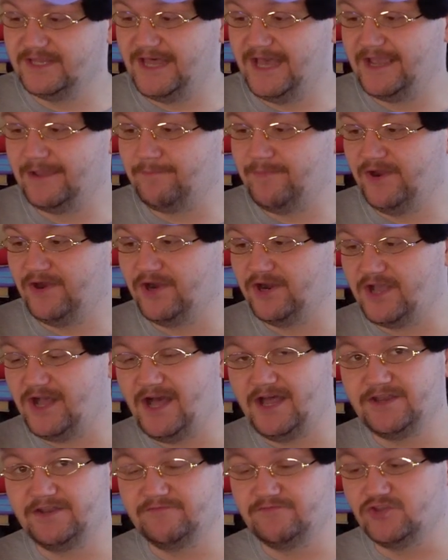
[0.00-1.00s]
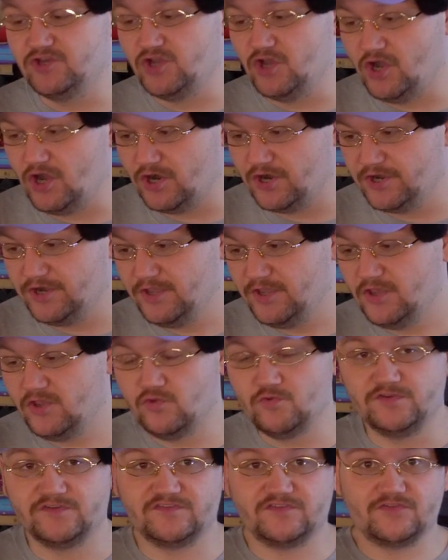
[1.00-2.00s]
like Baragond of the Guard,
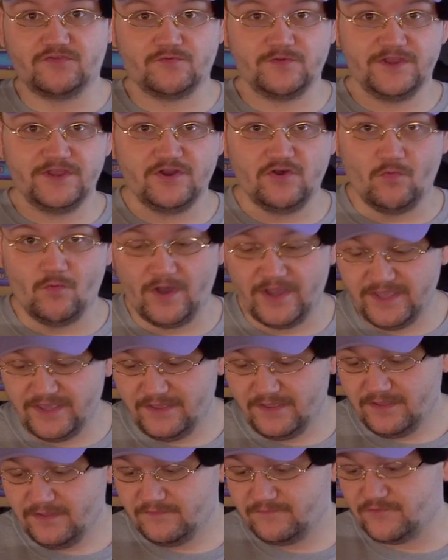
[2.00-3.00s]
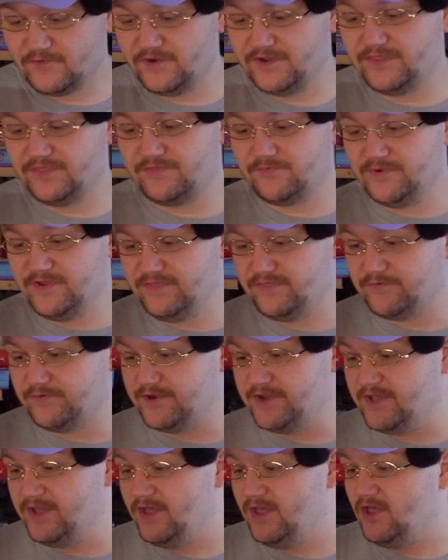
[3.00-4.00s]
who is 3 and a white for a
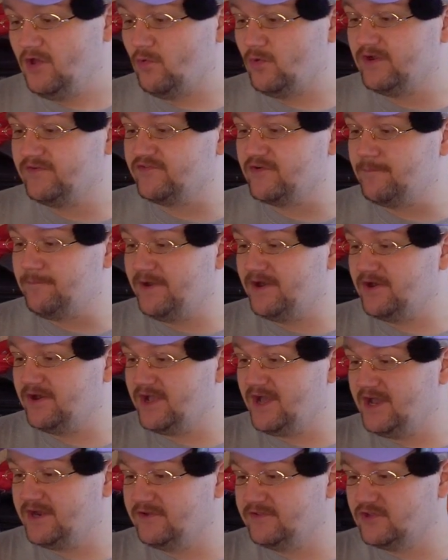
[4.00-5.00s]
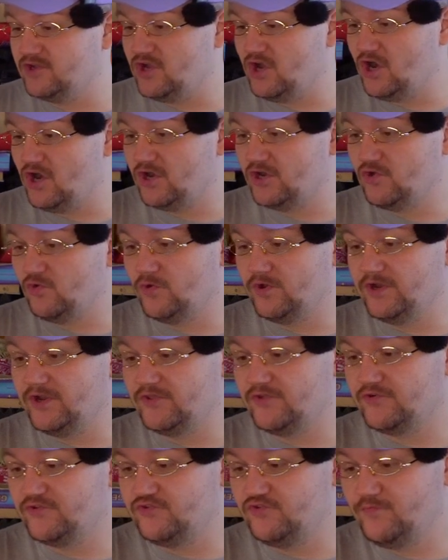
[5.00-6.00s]
3/3. Whenever Baragond of the Guard or
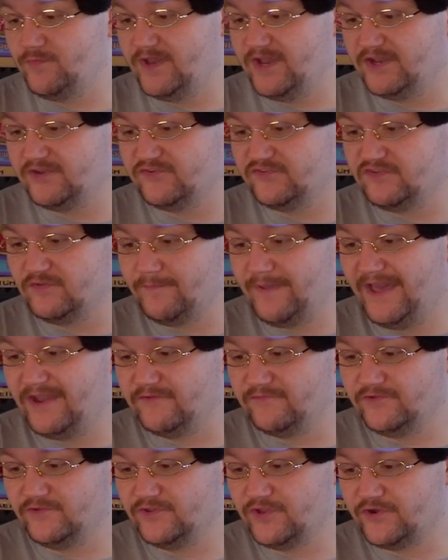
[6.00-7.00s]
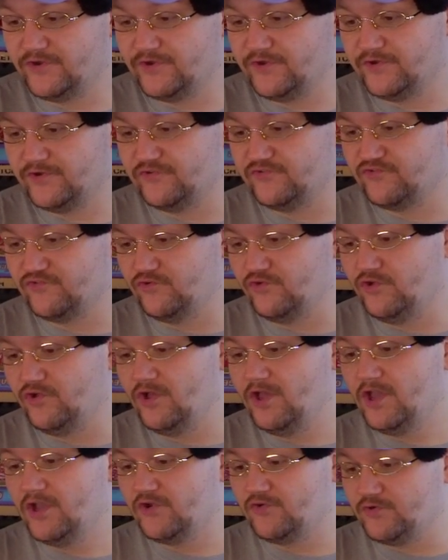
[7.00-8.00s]
another human enters the battlefield under your
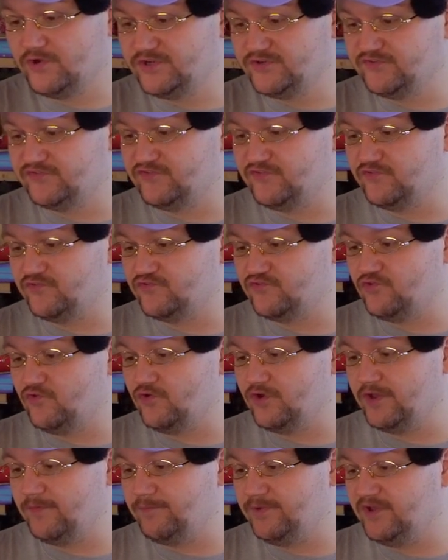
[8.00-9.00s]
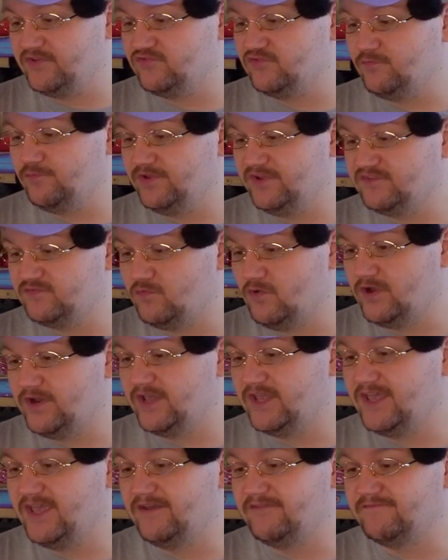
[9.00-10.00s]
control, creatures you control get
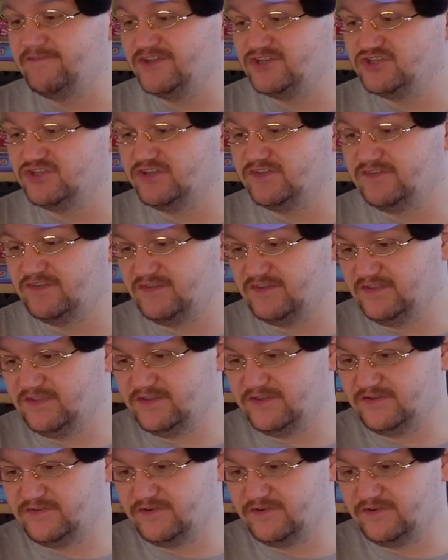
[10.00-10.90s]
+1/+1 and gain vigilance until end of